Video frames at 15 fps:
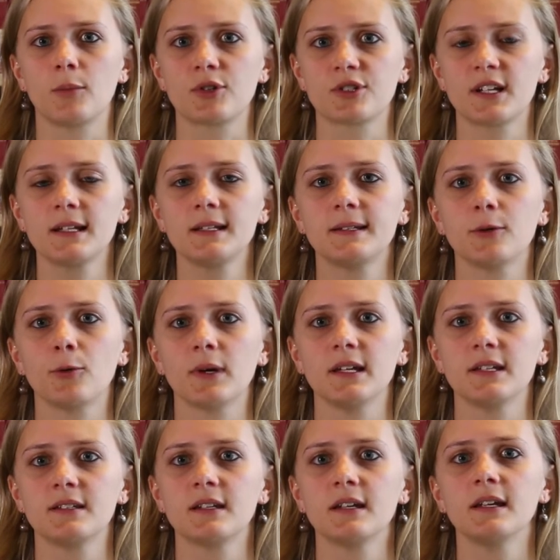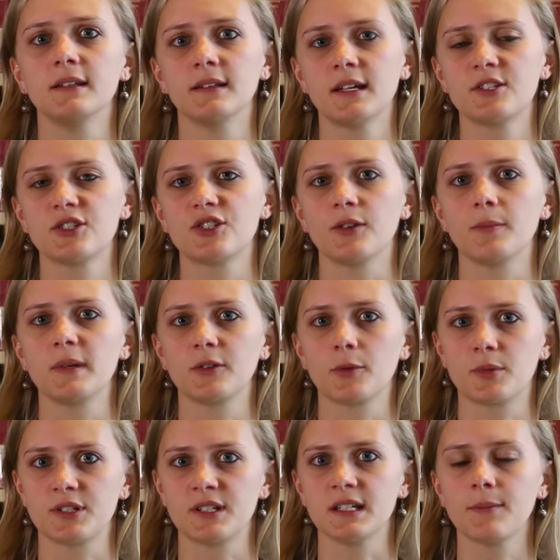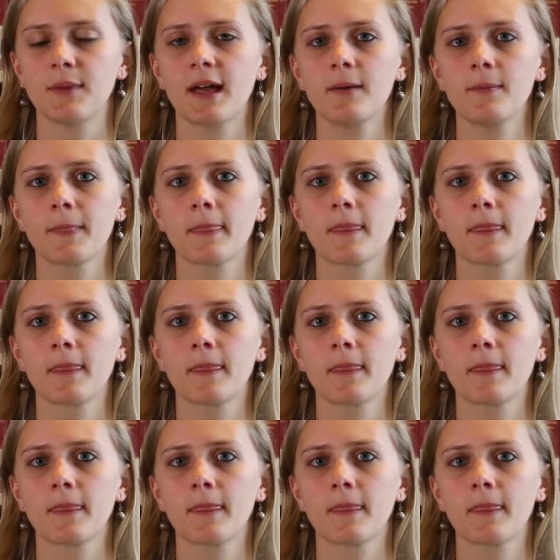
mortality rate in ancient Mesopotamia,